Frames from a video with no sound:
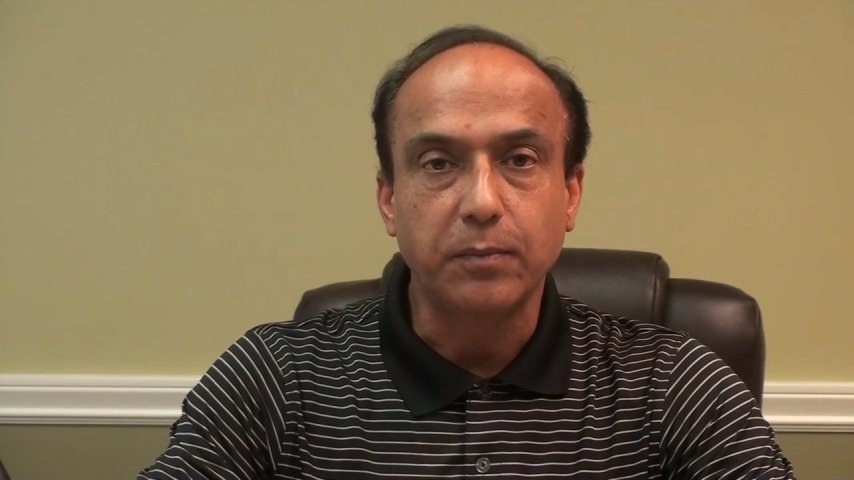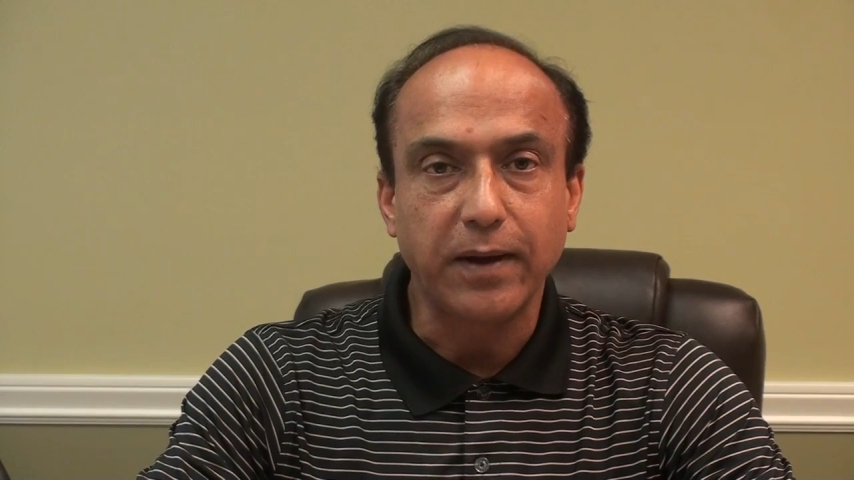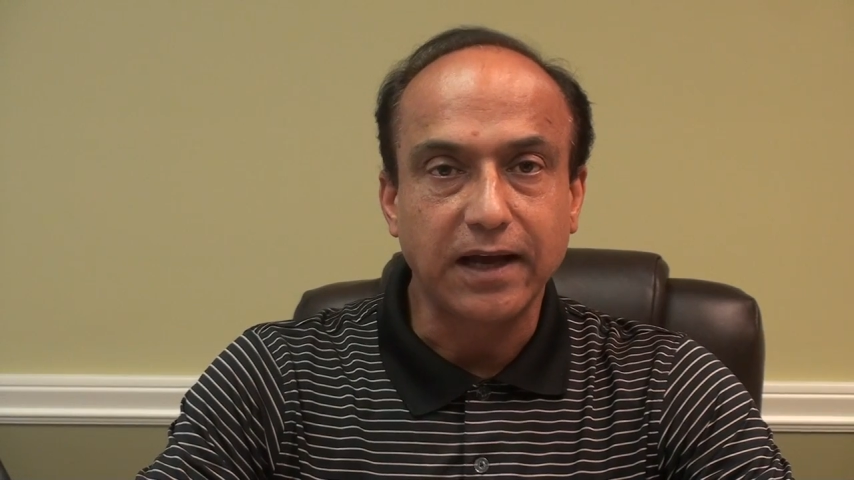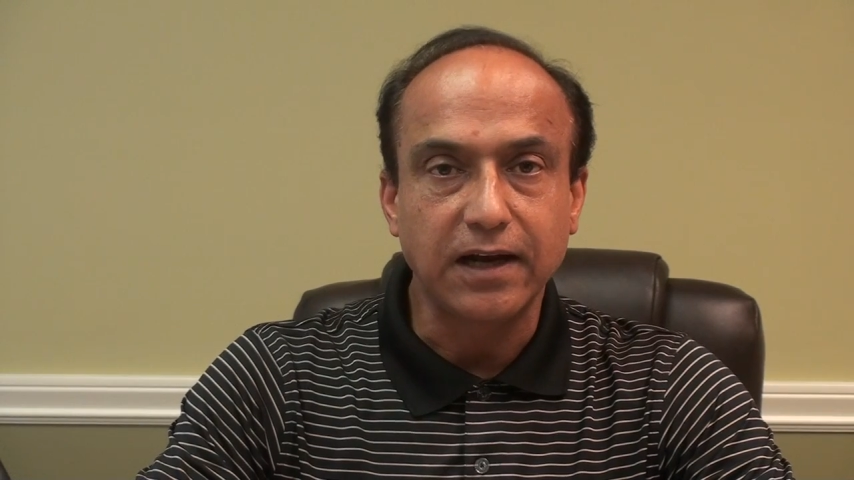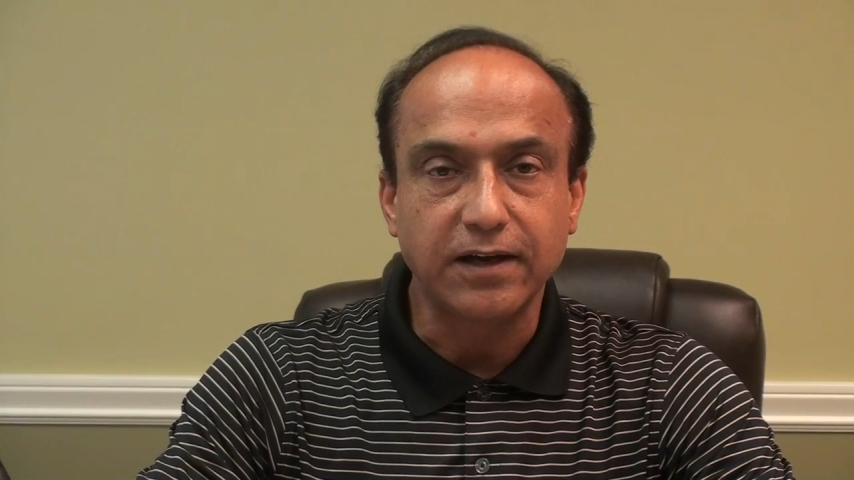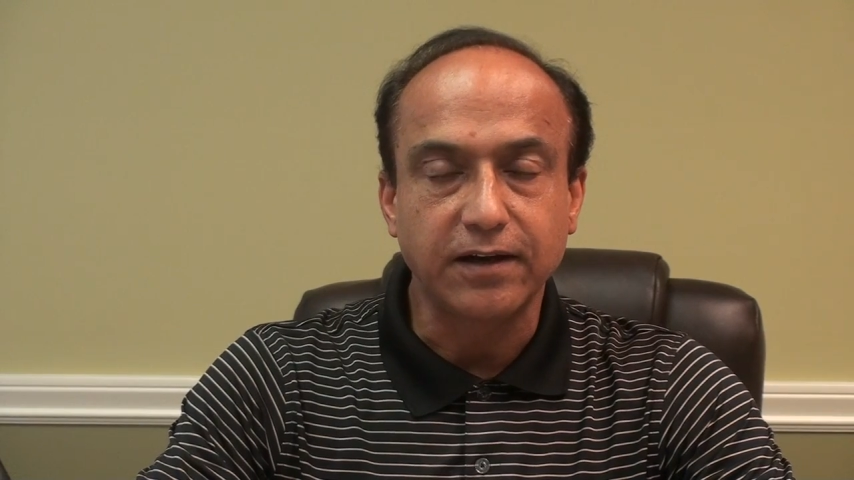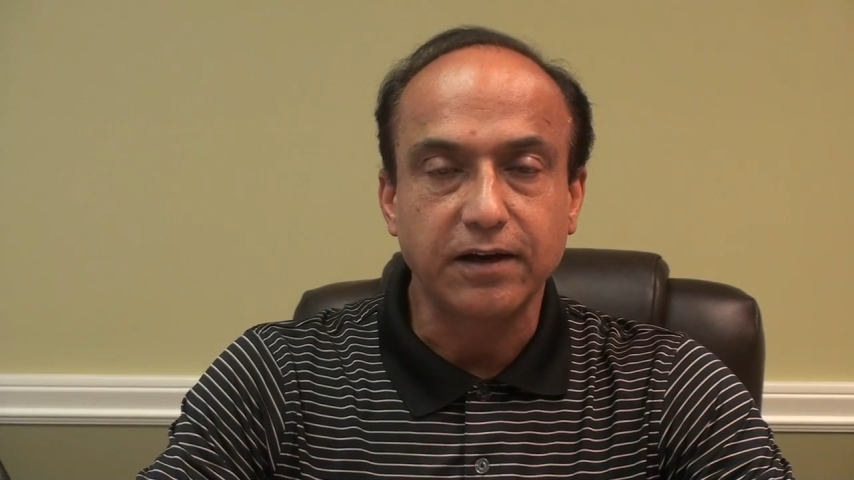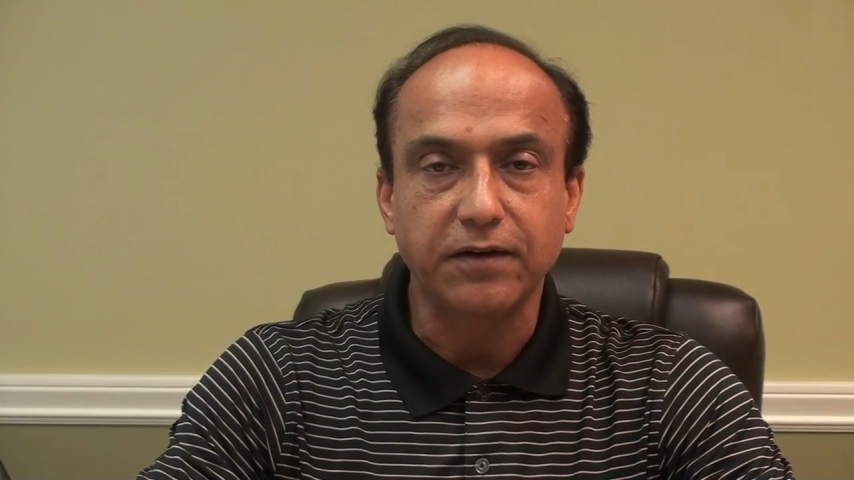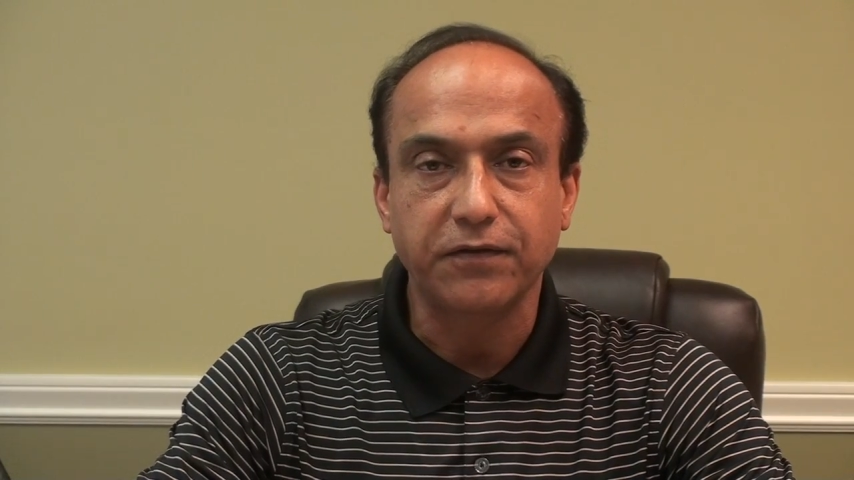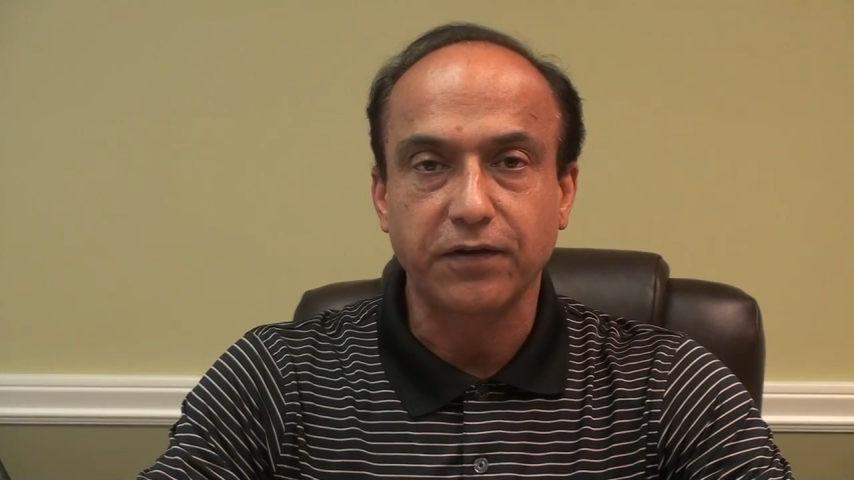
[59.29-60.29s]
pegylated
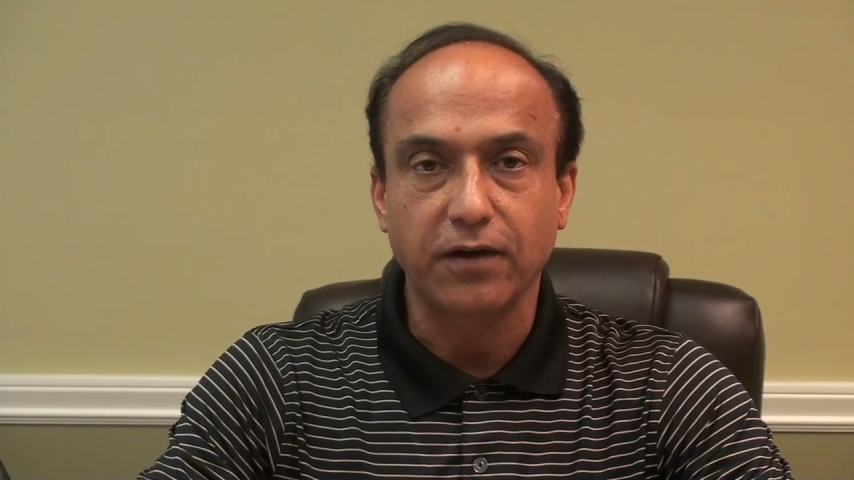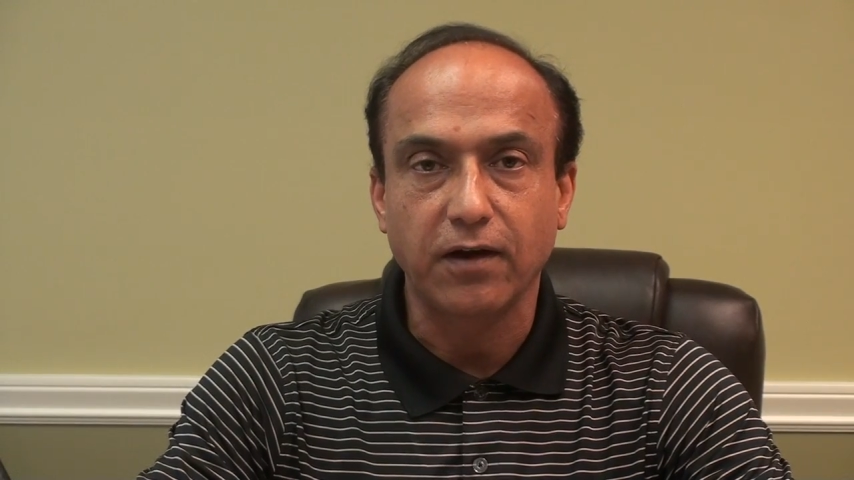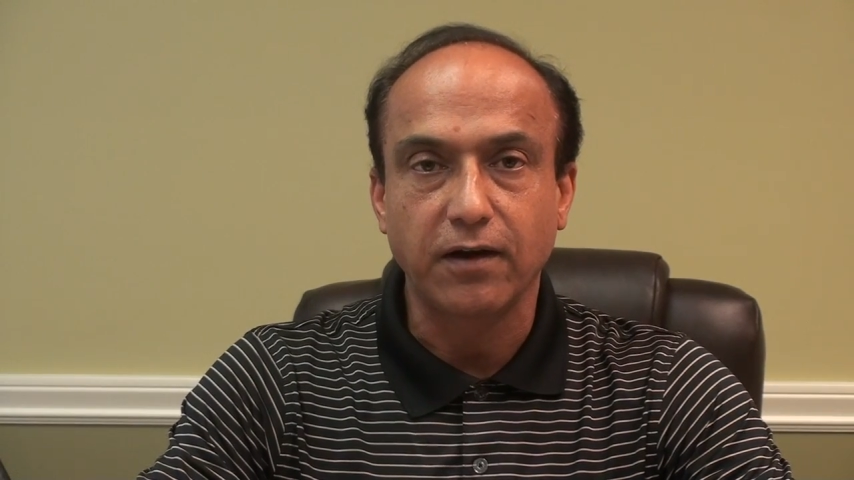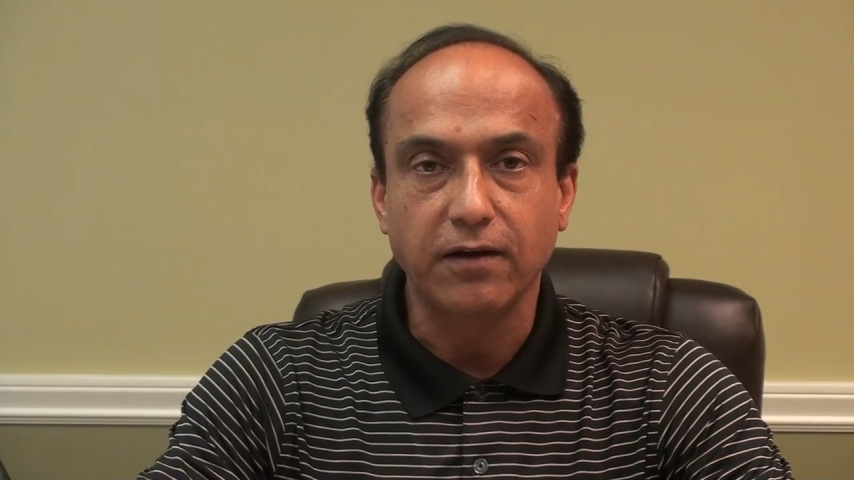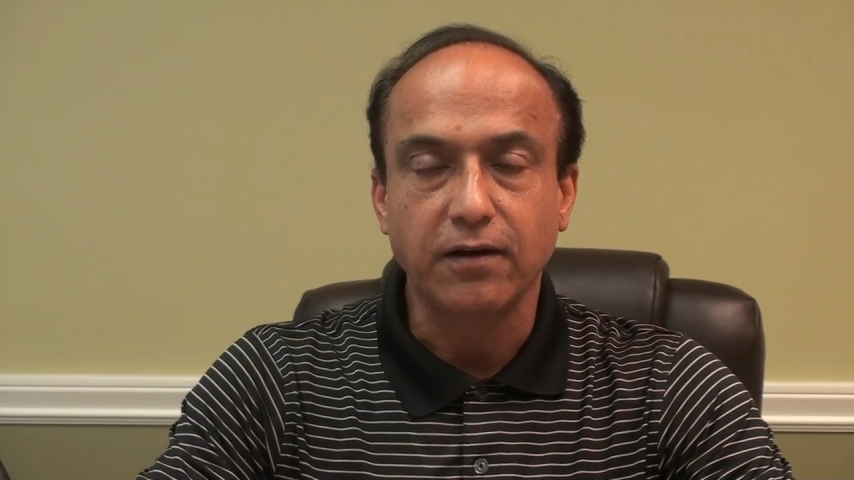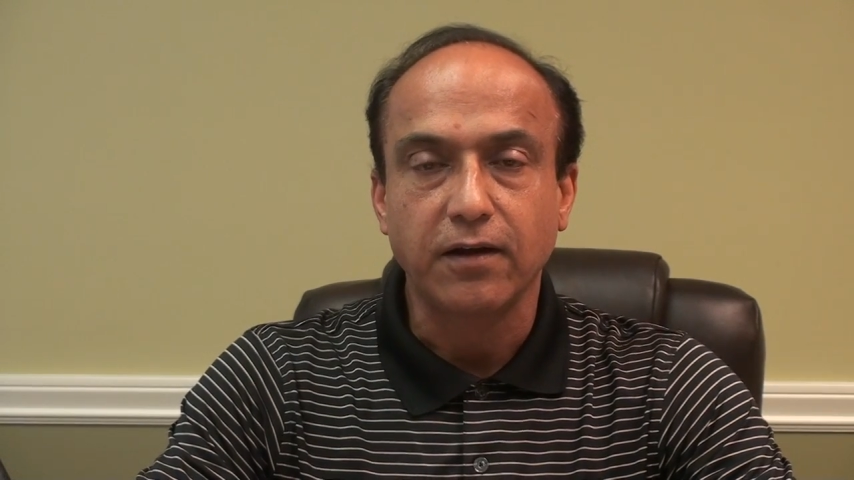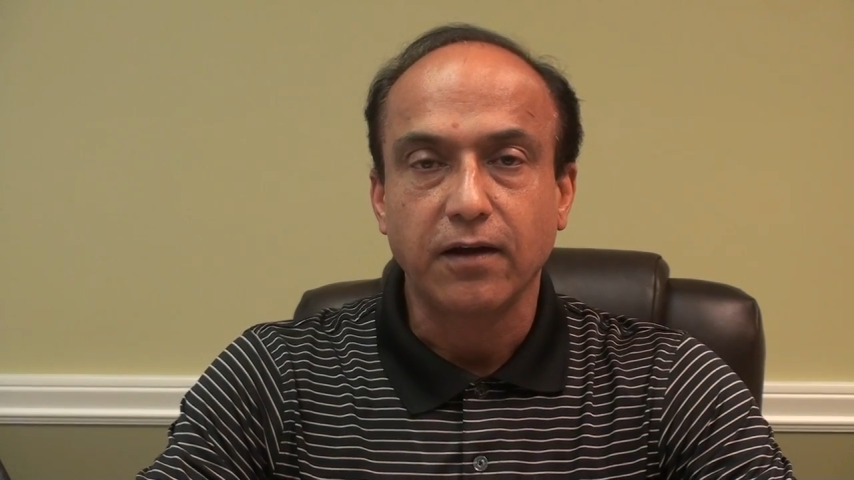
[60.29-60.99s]
interferon